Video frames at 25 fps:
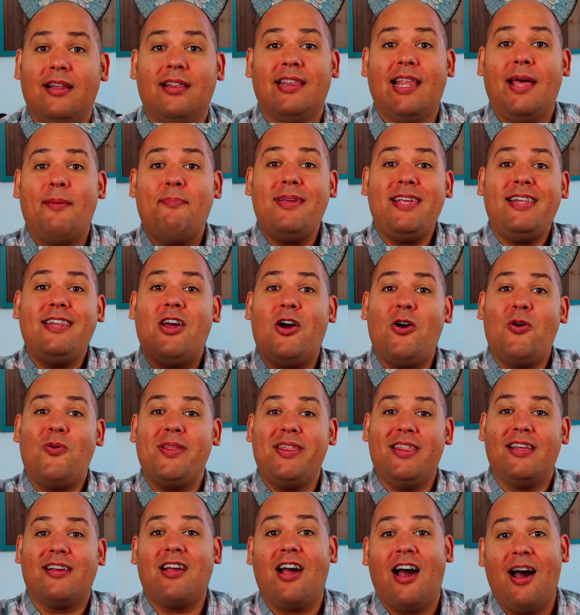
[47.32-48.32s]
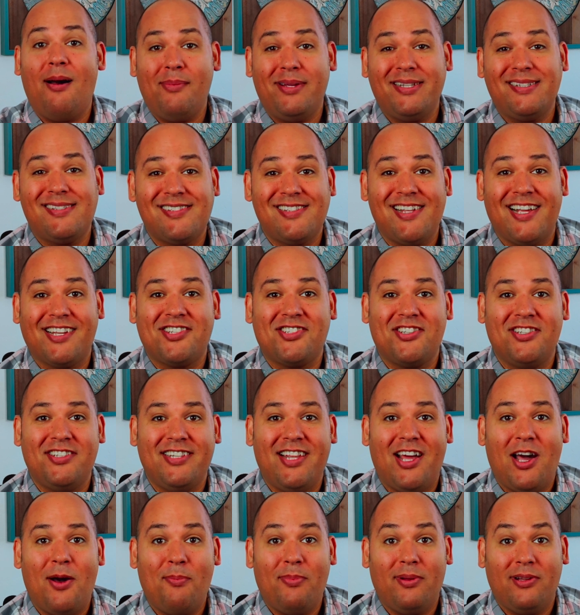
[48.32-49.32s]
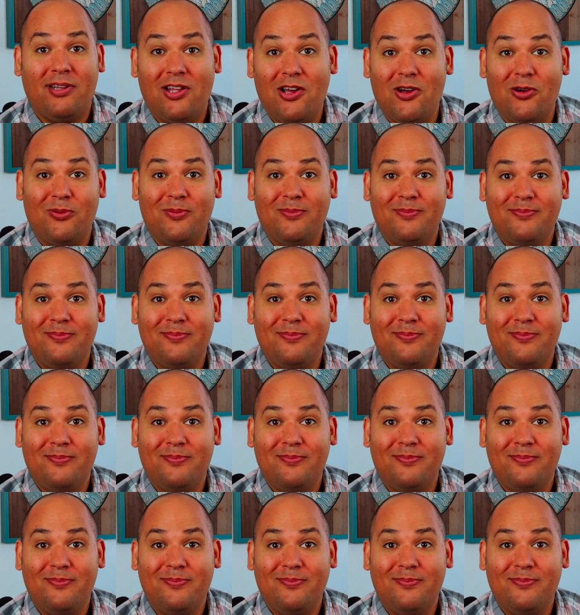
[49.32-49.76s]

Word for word: Let me know in the comments section down below.